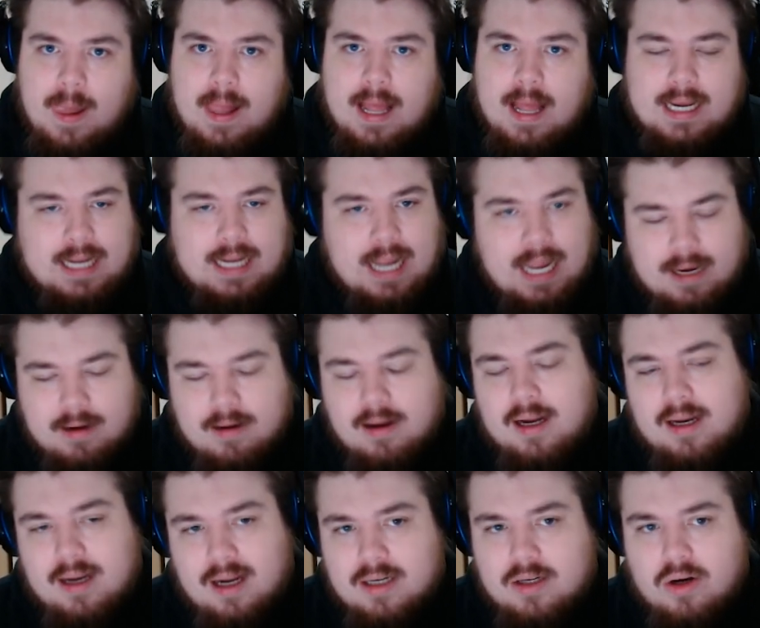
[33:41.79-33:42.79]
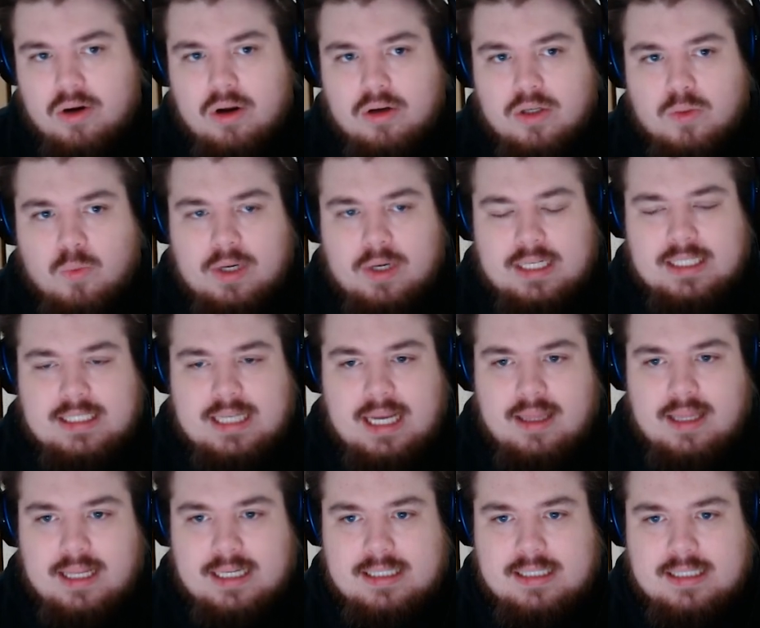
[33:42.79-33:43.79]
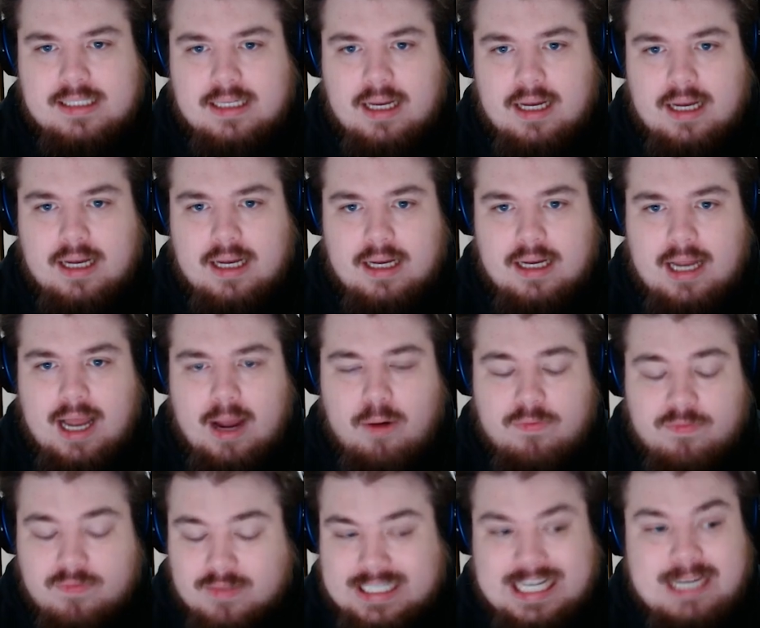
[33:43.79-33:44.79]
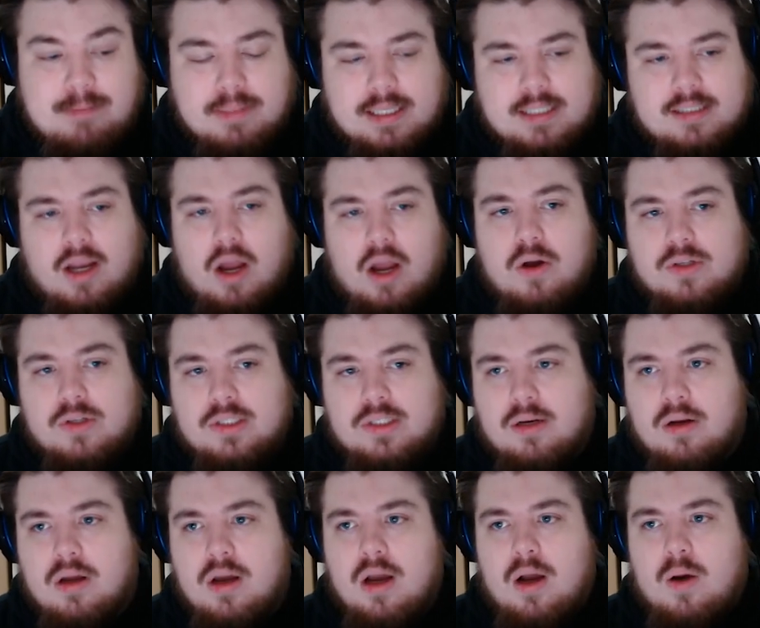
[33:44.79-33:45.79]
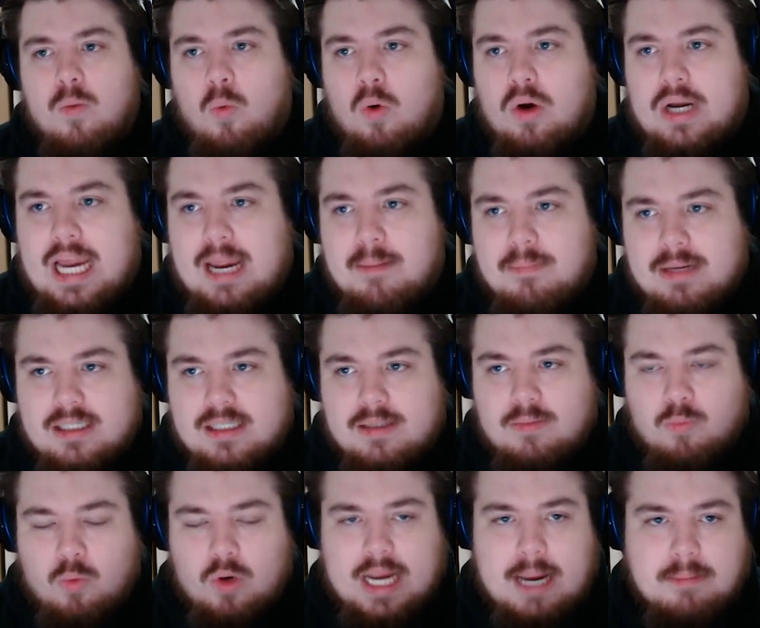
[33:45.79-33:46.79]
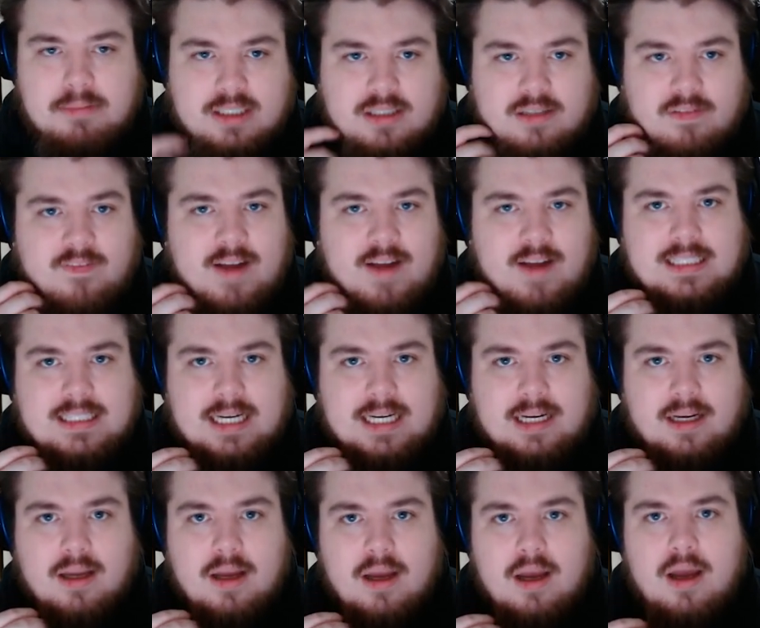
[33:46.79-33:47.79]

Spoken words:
And again, I don't know to what extent this, how deep this goes and what games it's affecting.